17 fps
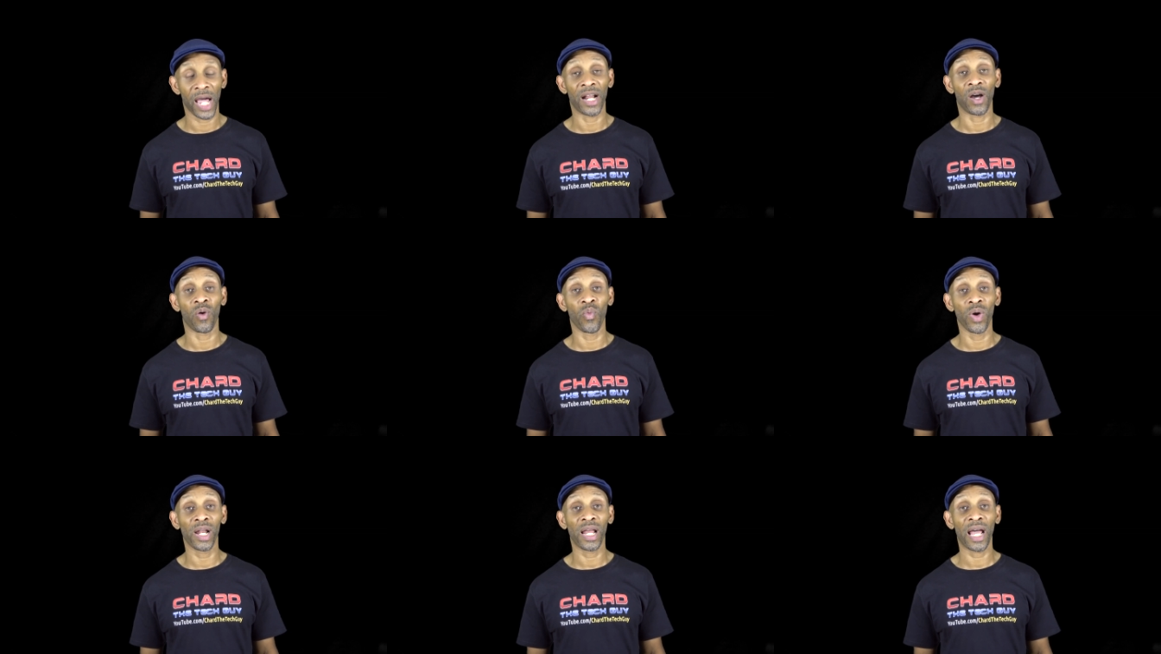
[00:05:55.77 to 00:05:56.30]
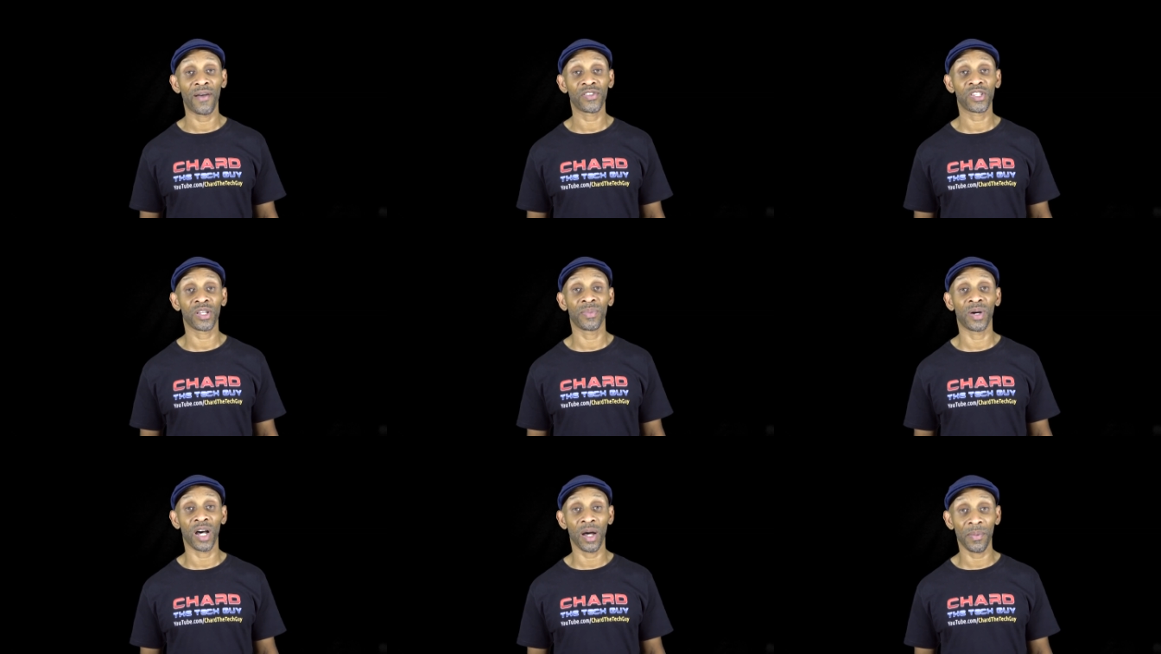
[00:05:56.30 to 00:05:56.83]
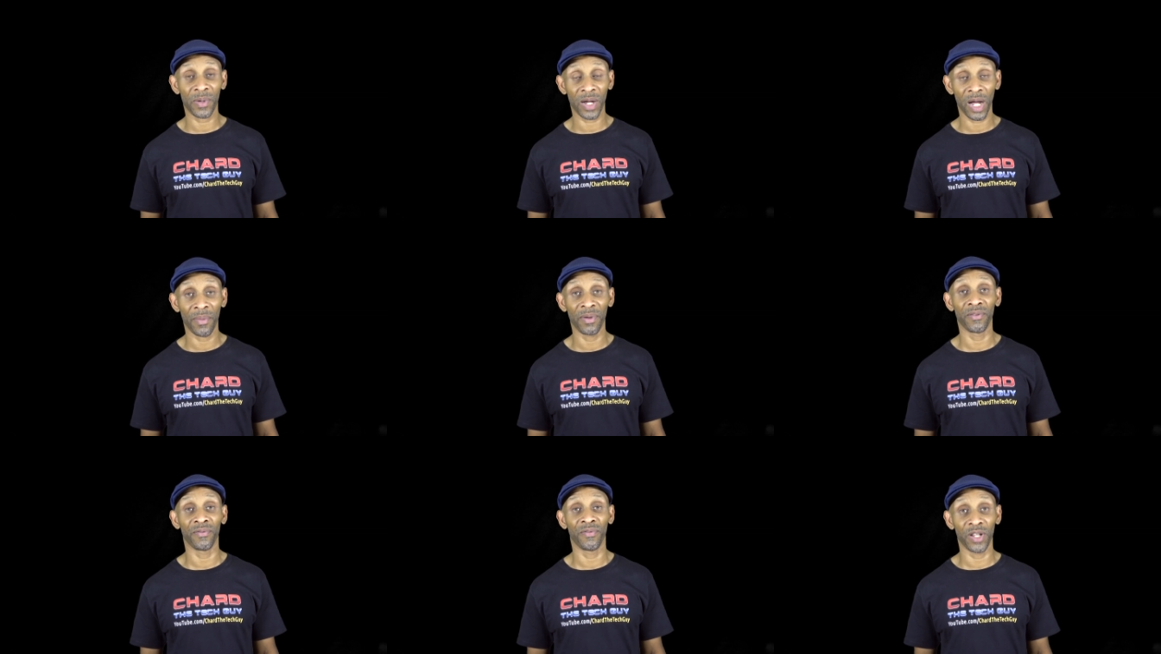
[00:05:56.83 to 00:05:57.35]
And I will have some
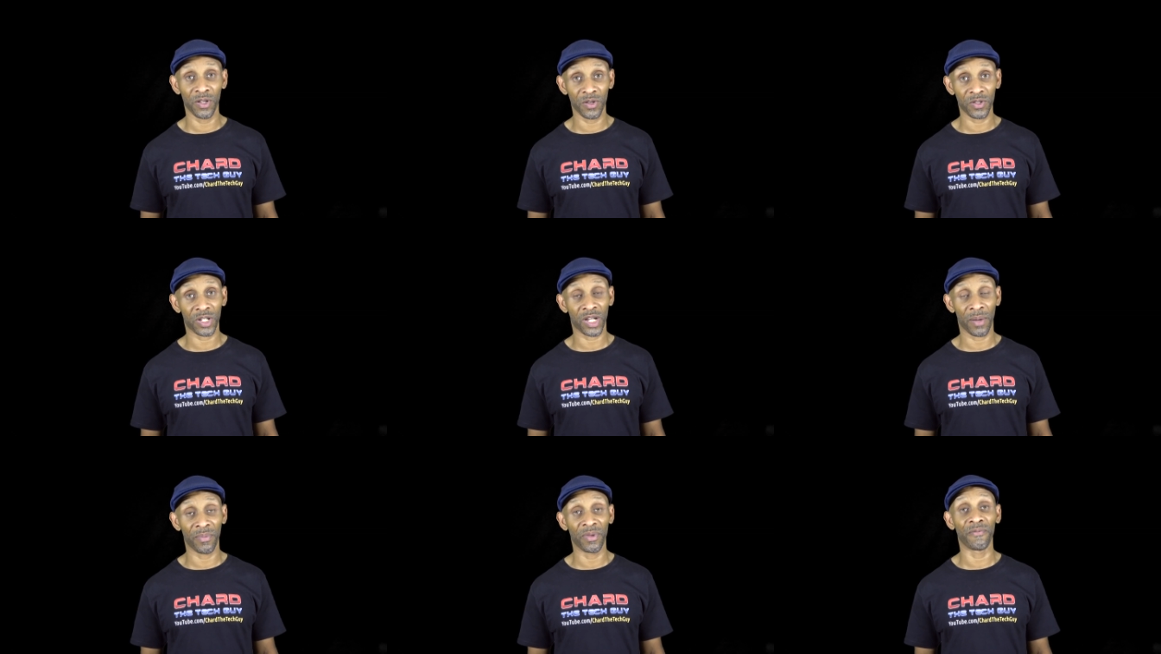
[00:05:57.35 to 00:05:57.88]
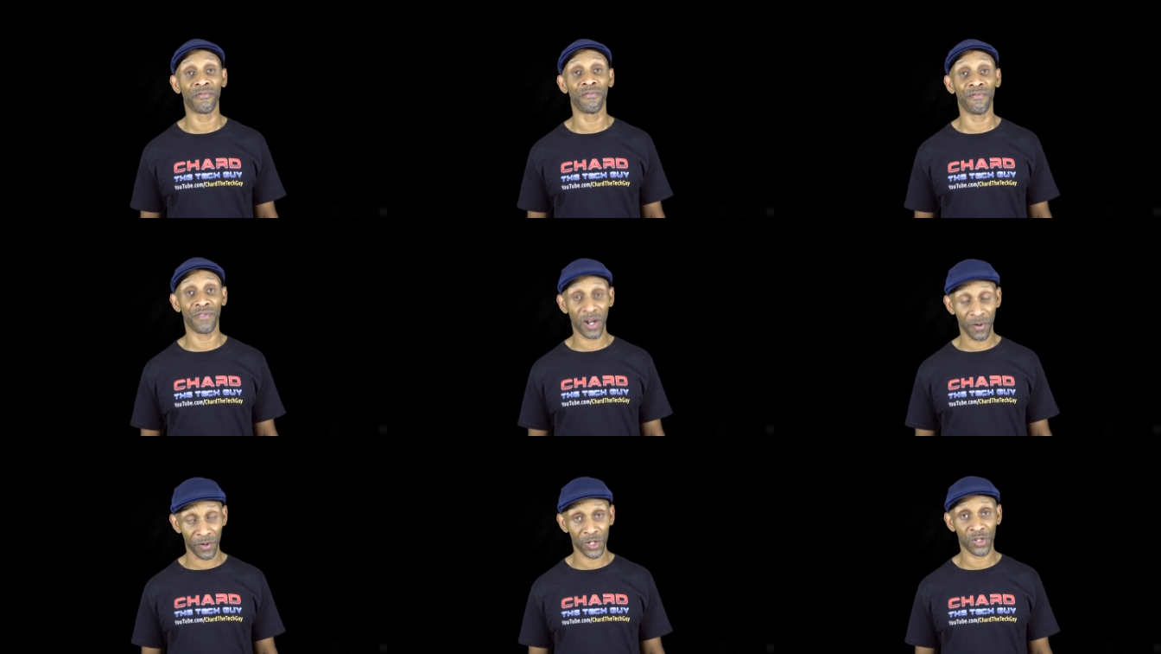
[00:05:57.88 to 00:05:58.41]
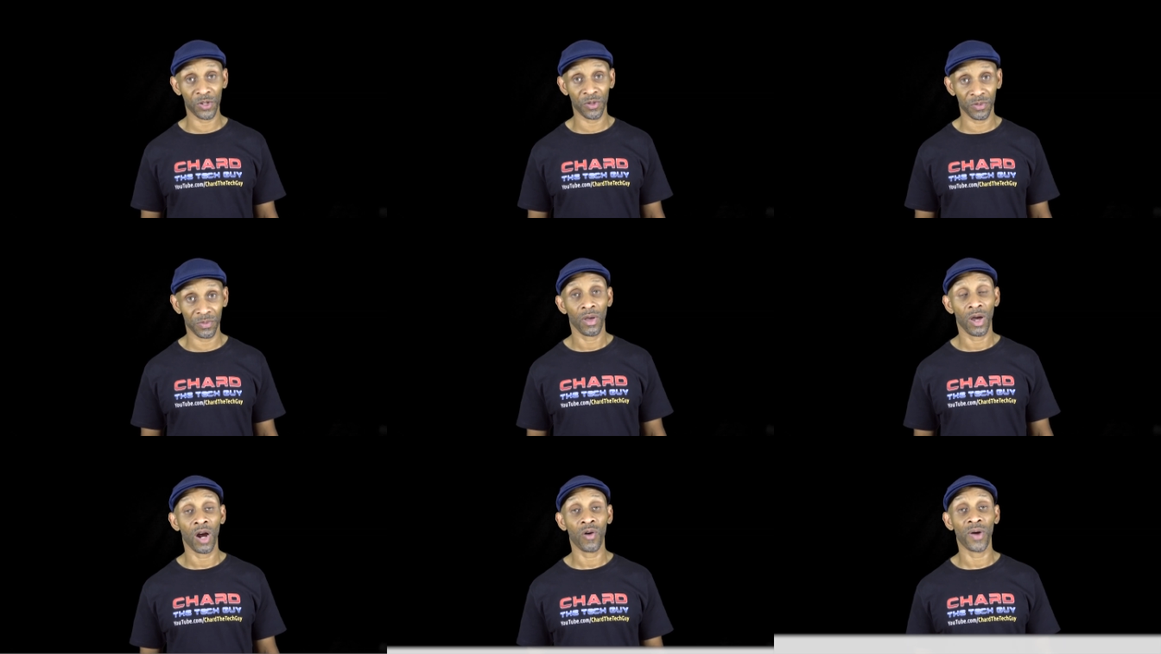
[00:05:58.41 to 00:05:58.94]
upcoming videos coming very soon.
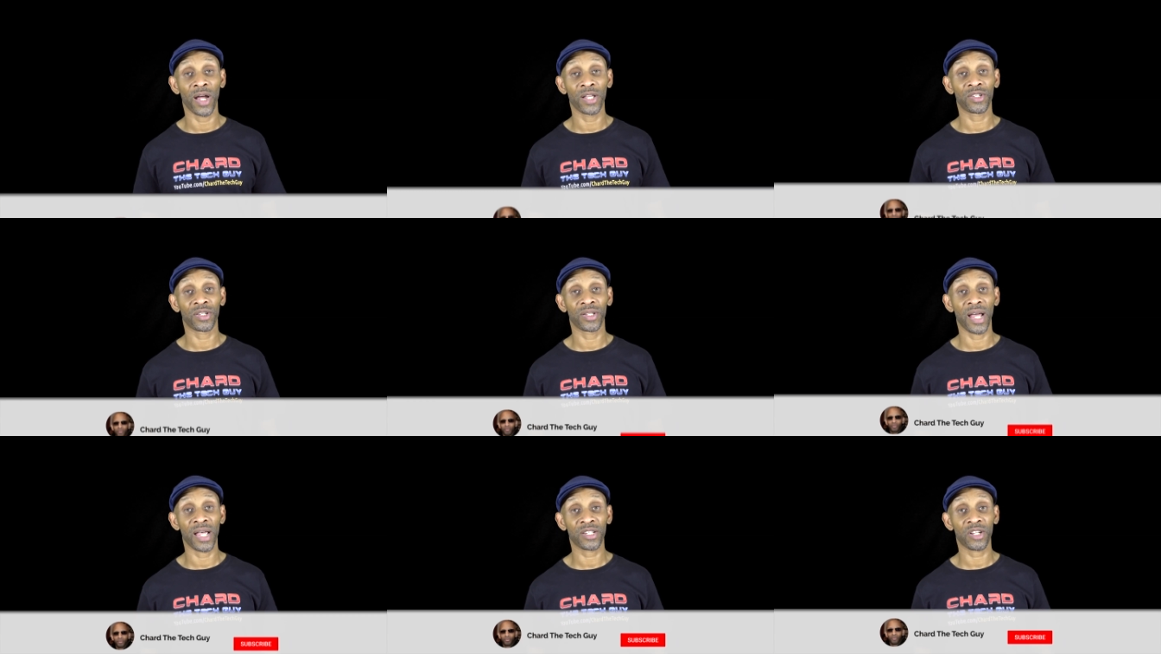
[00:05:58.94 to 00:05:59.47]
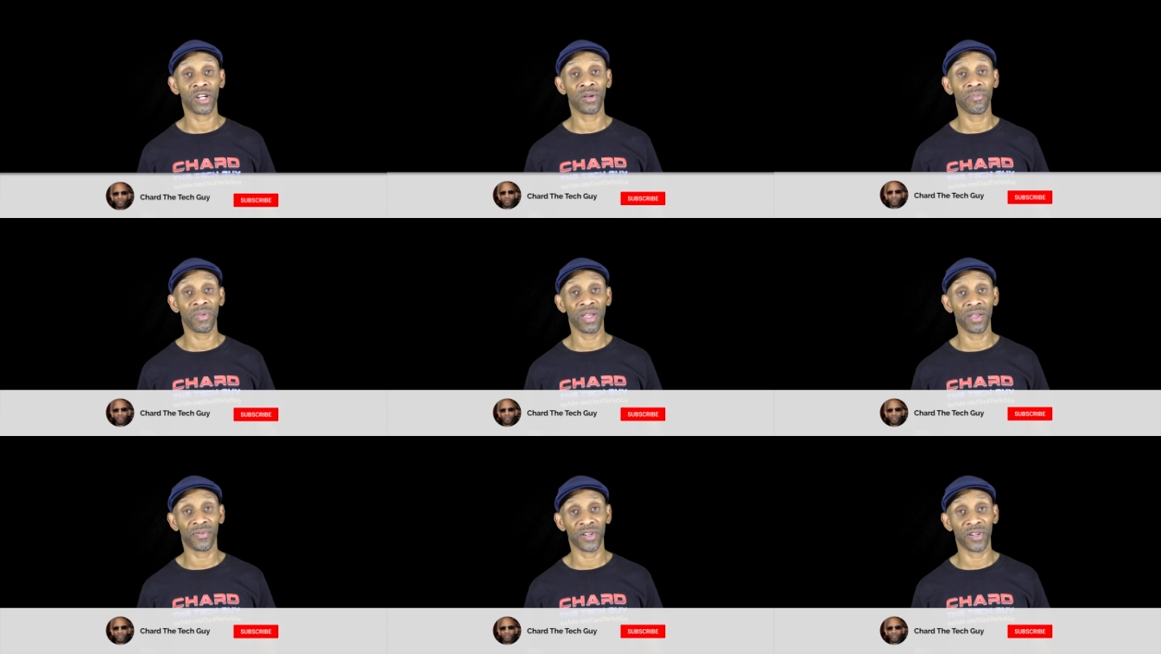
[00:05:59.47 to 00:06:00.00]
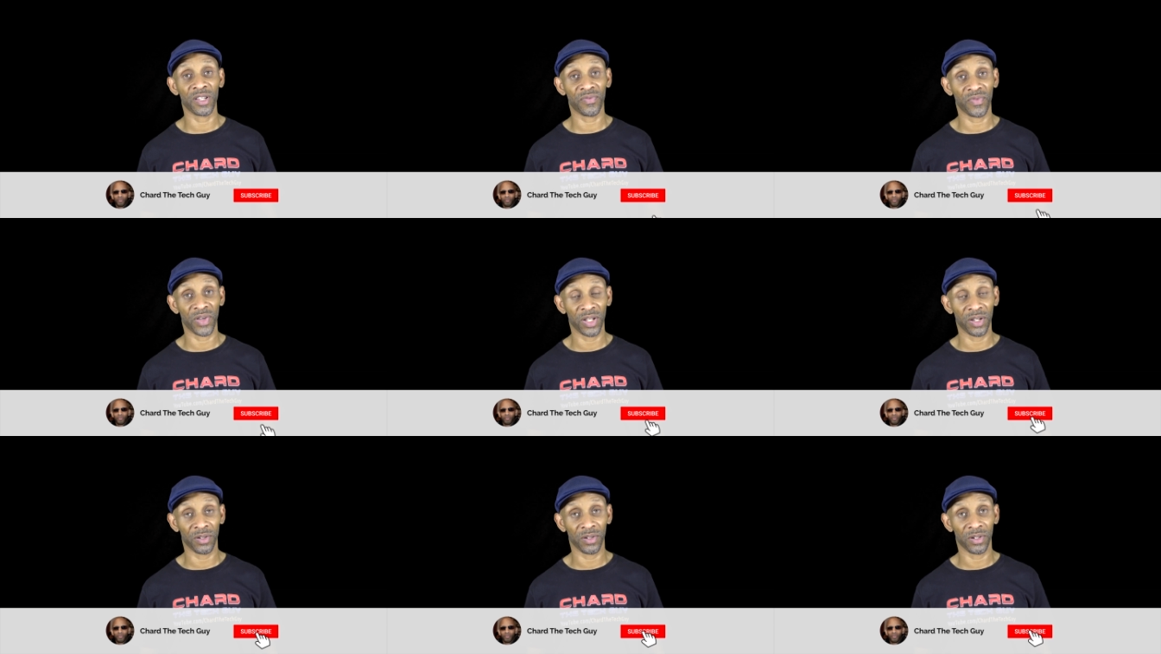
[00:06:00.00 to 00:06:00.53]
Alright, so that's going to be it for this
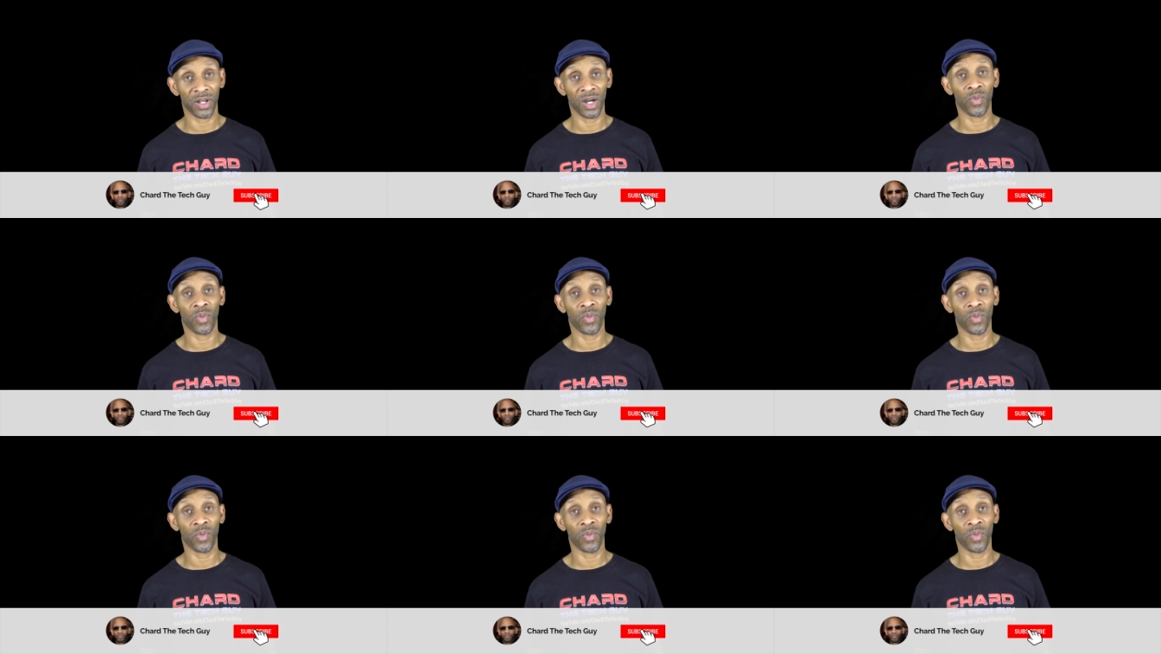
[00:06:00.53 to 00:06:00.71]
video.